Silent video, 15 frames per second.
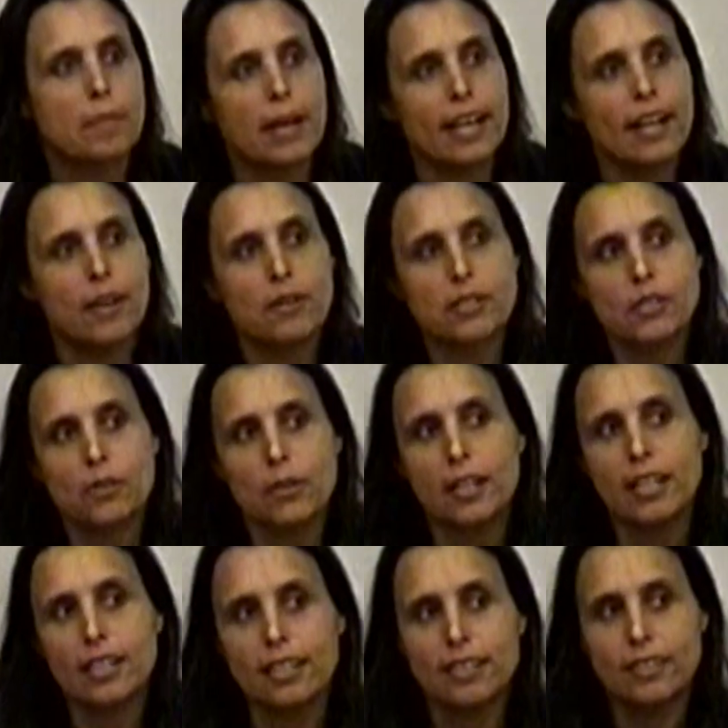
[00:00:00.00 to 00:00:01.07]
in my house, so
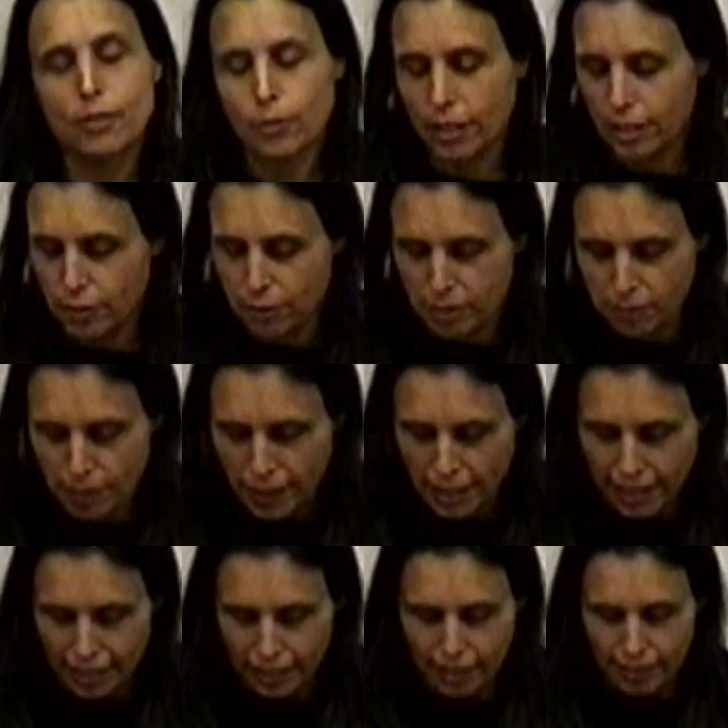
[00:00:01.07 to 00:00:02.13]
I'll try to use
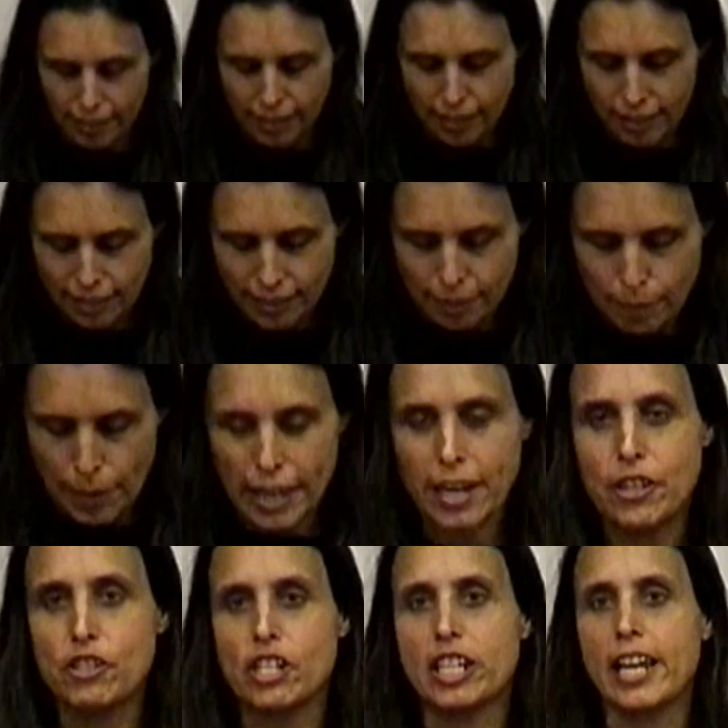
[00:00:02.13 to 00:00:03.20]
my
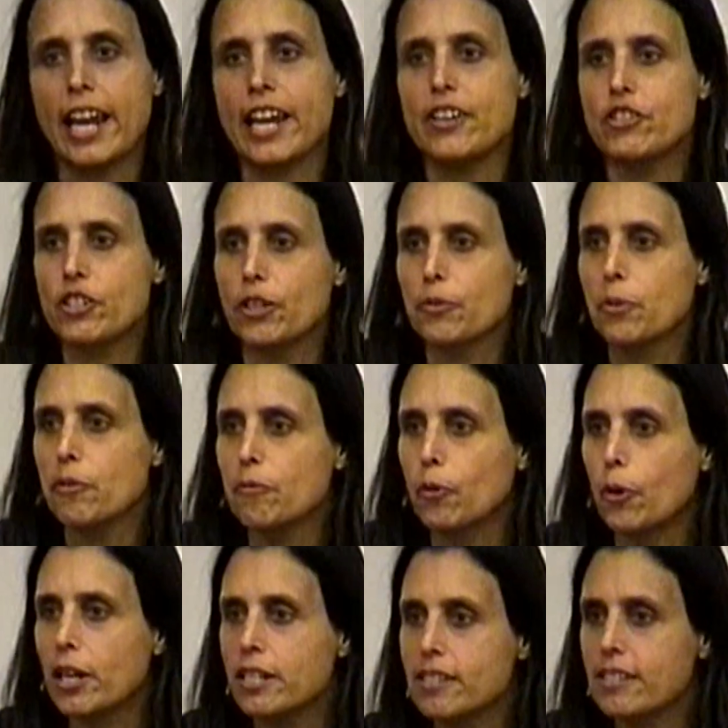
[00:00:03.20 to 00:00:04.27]
managing eight children
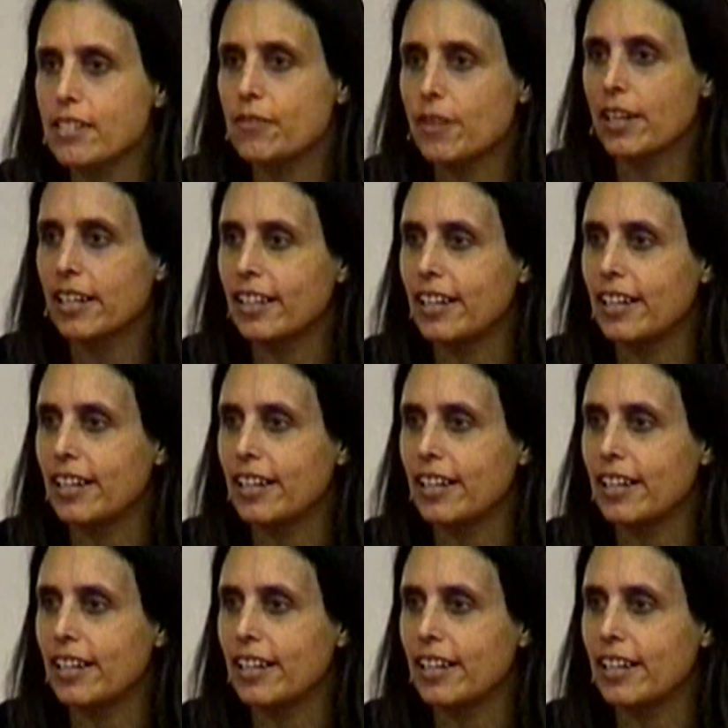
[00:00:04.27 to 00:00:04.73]
voice, see if I